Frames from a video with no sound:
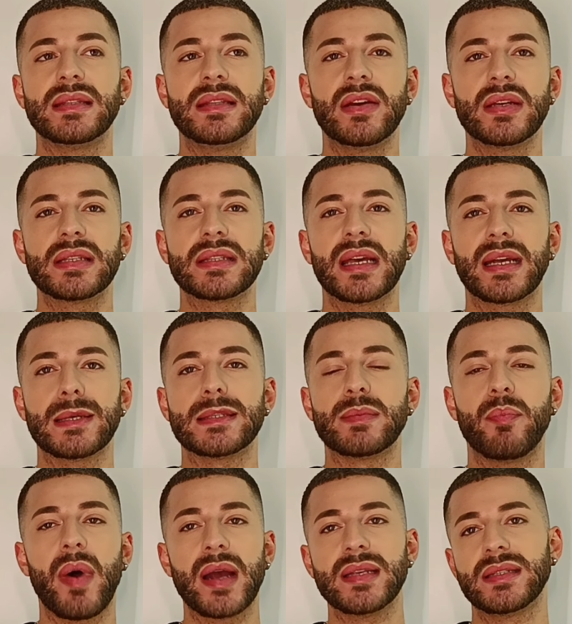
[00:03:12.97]
there's like a
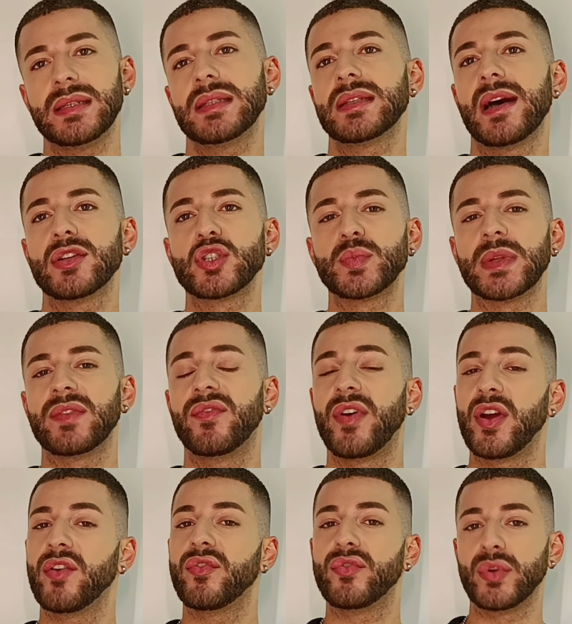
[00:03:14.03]
spicy touch, but
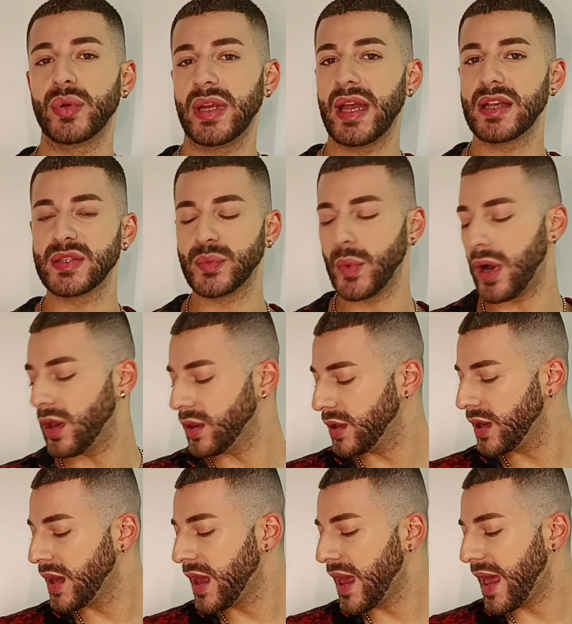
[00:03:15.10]
very fruity as
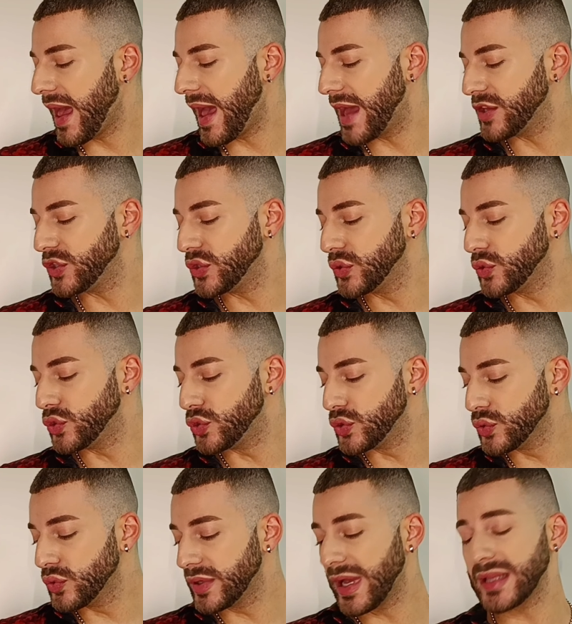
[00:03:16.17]
well. And you
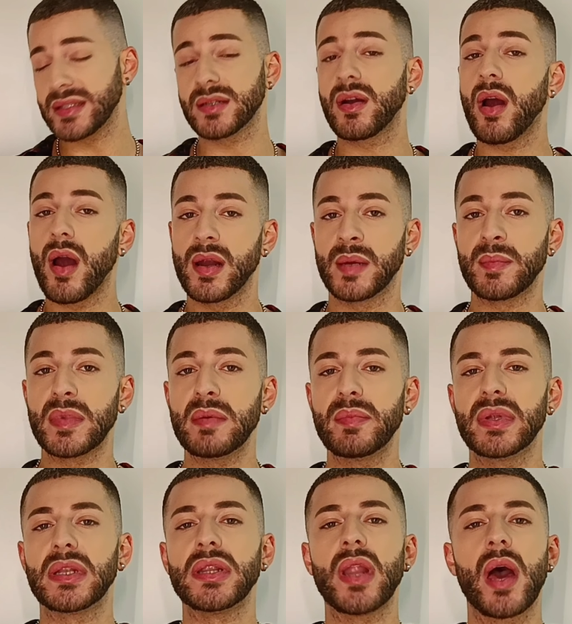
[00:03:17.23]
do get the cardamom,
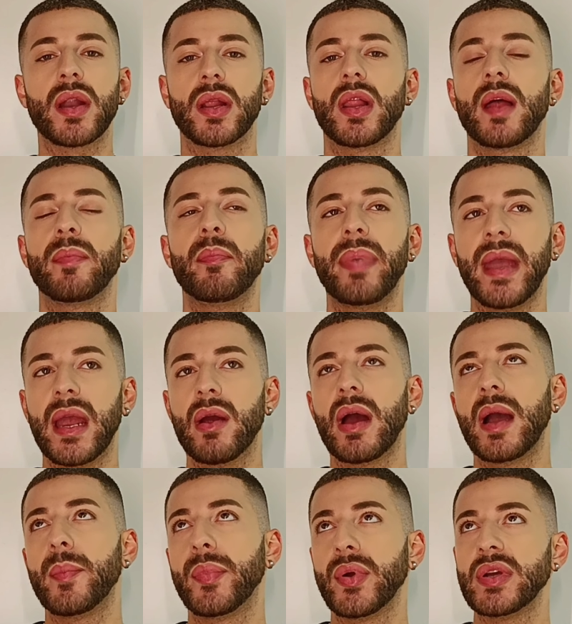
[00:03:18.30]
but not a lot. Pear,
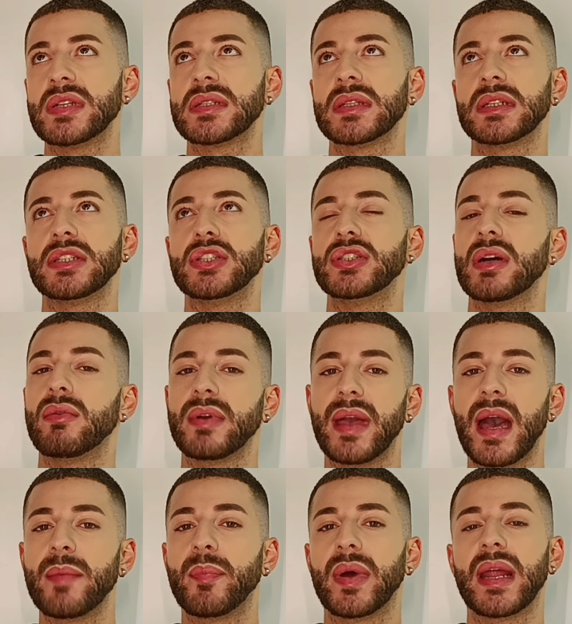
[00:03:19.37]
I personally don't
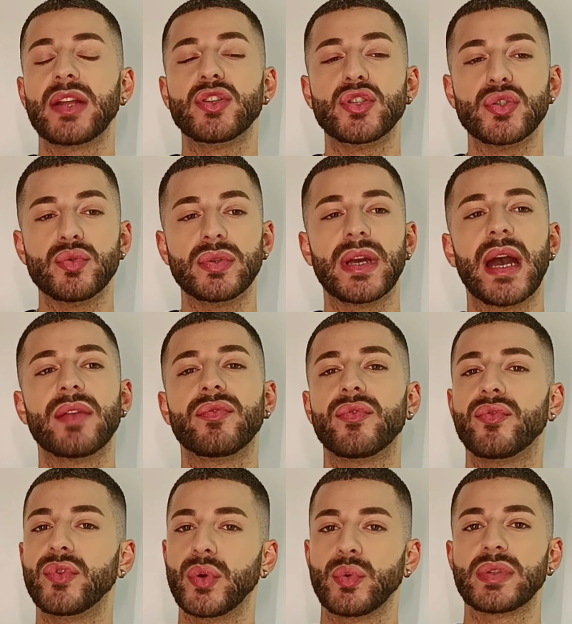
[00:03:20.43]
get, but I do get
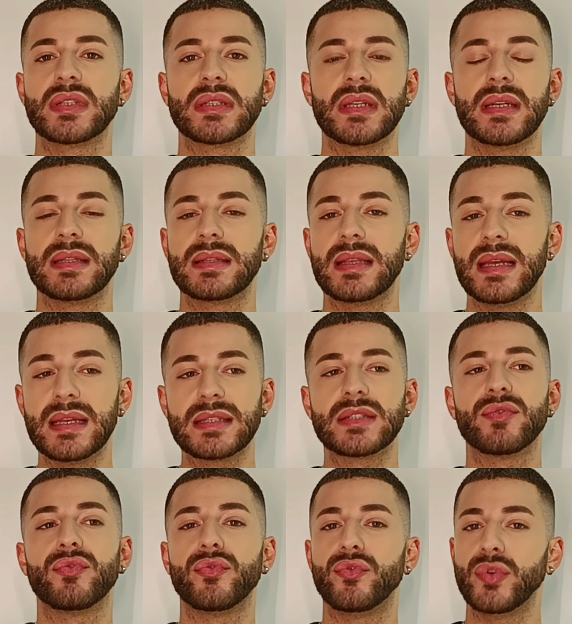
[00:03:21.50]
fruits. It is
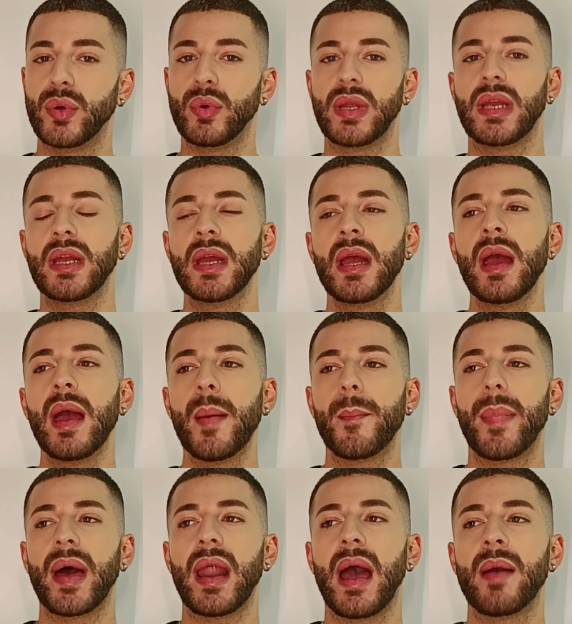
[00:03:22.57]
fruity,
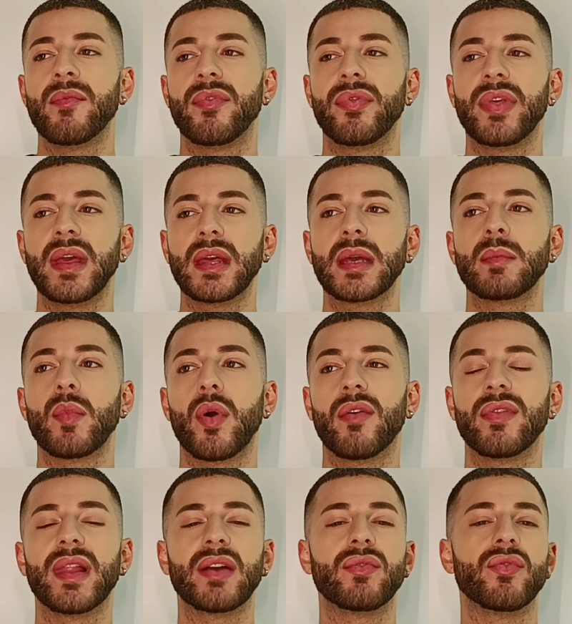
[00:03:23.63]
but I'm thinking more
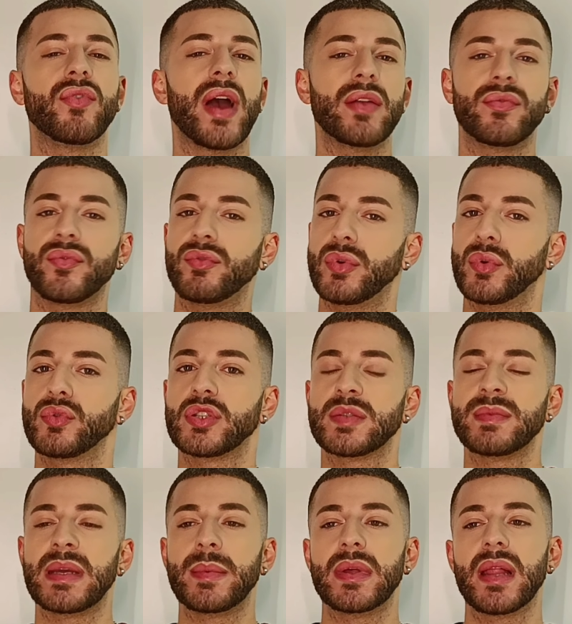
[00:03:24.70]
of like red fruits.
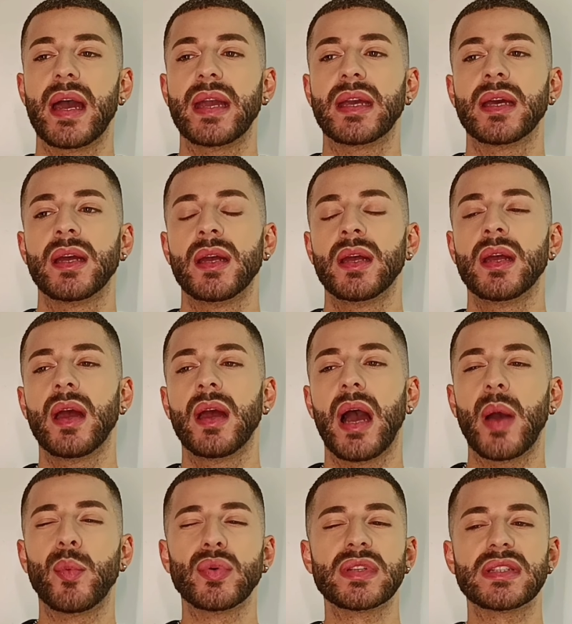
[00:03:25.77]
Maybe like, I
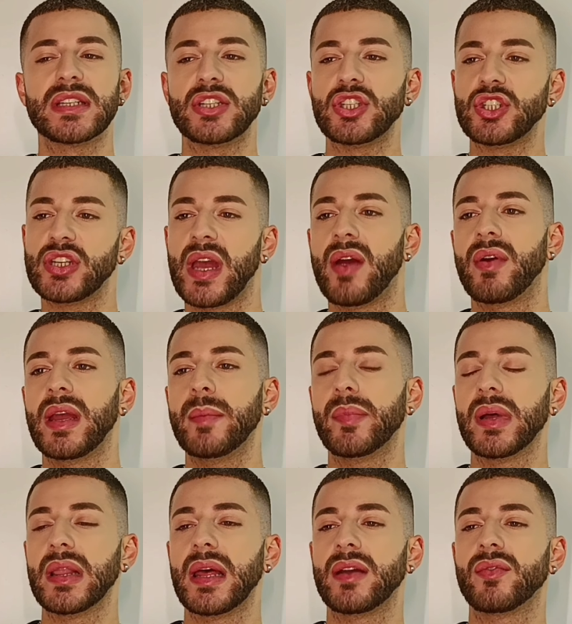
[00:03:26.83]
wouldn't say cherry,
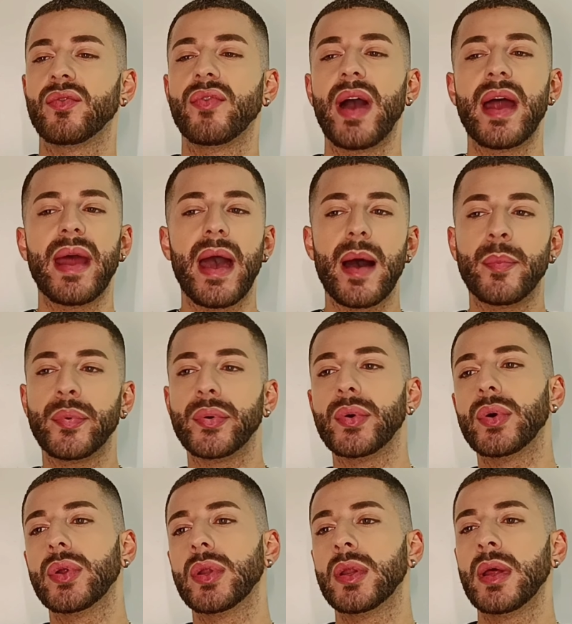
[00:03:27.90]
but like red
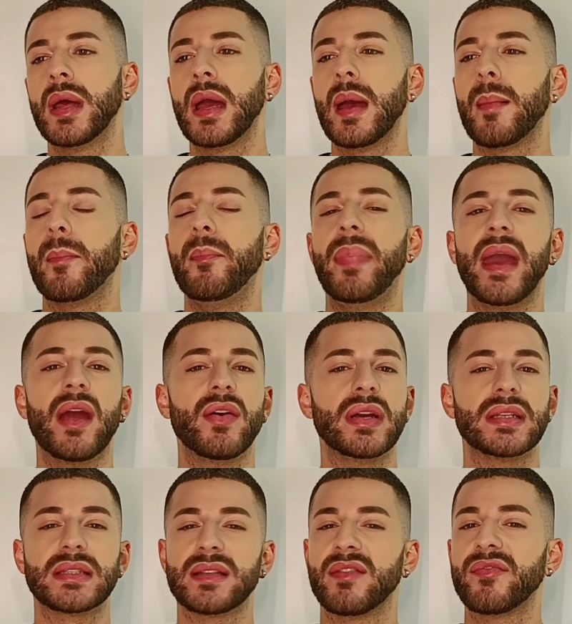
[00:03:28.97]
apple, berry,
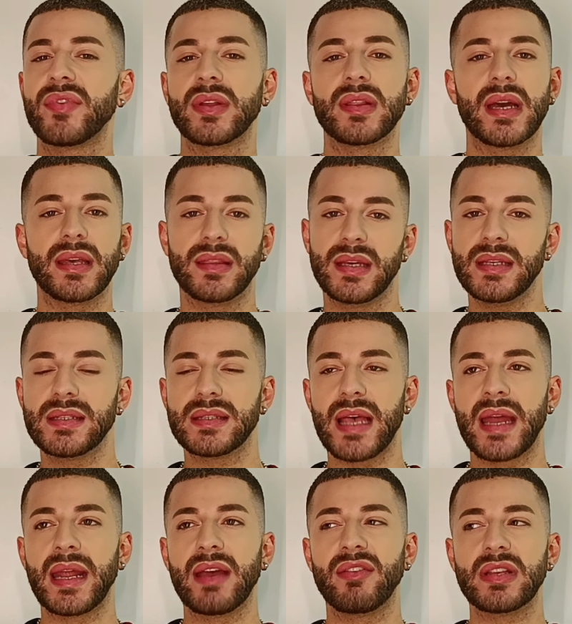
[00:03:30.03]
something like this.
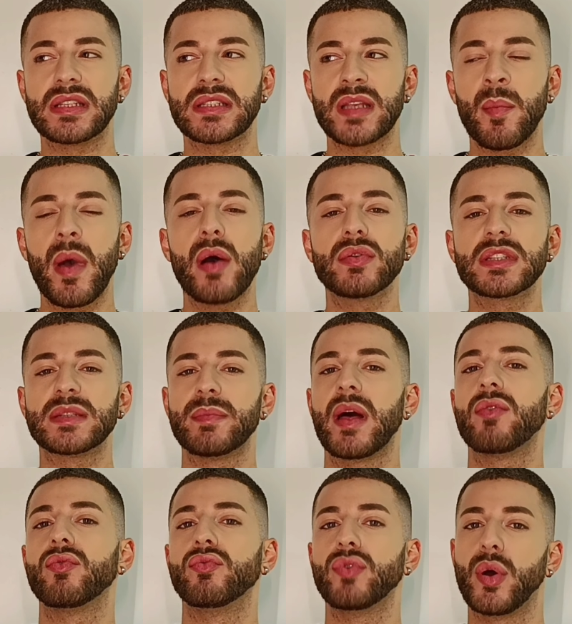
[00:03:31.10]
And I somehow
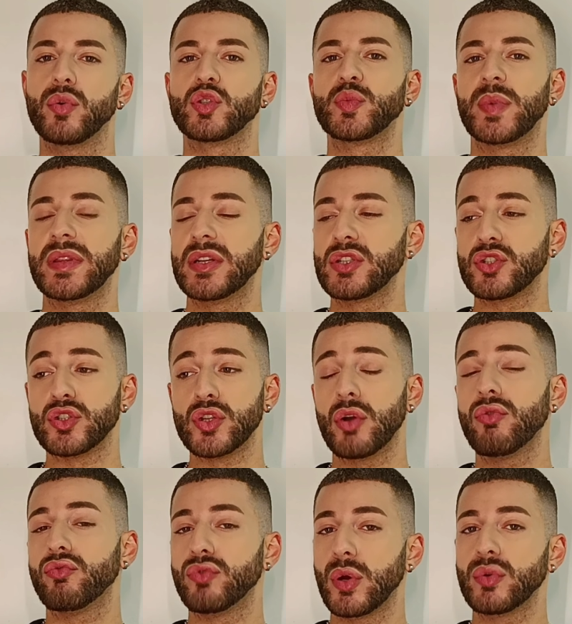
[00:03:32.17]
smell rose, but there's no
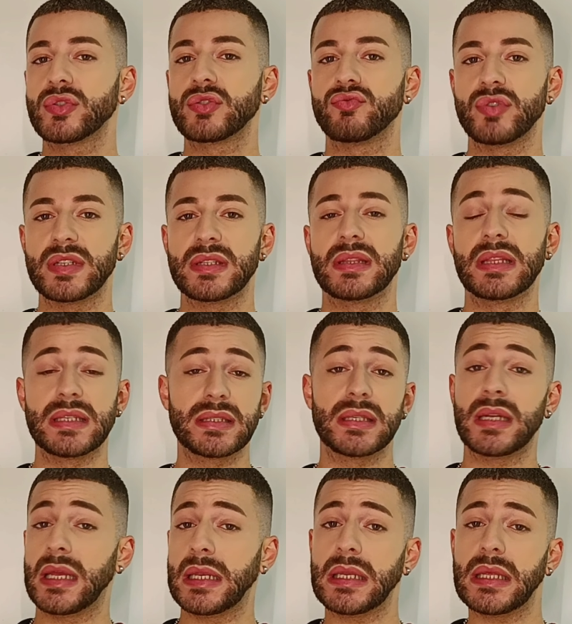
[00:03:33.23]
rose
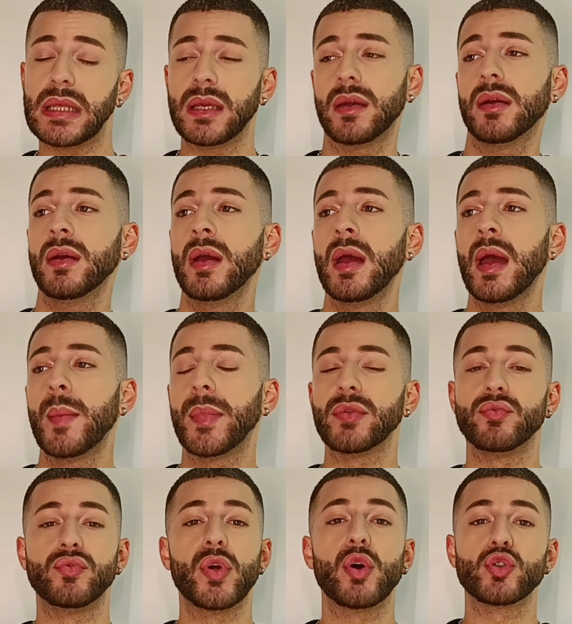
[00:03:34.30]
listed in here,
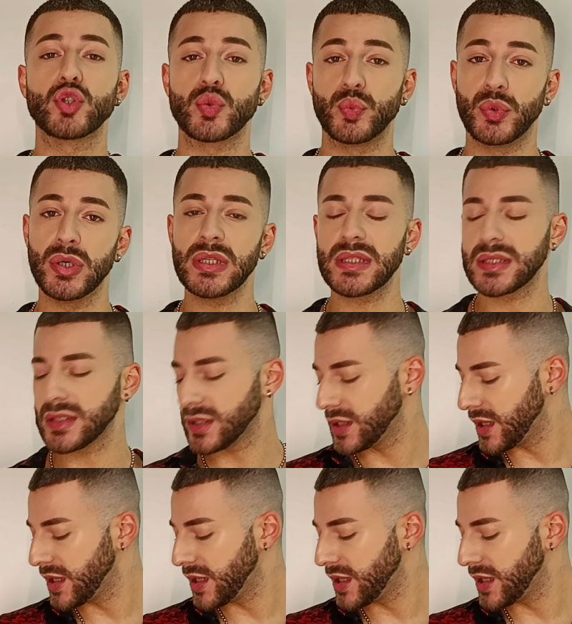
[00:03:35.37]
but rose wood.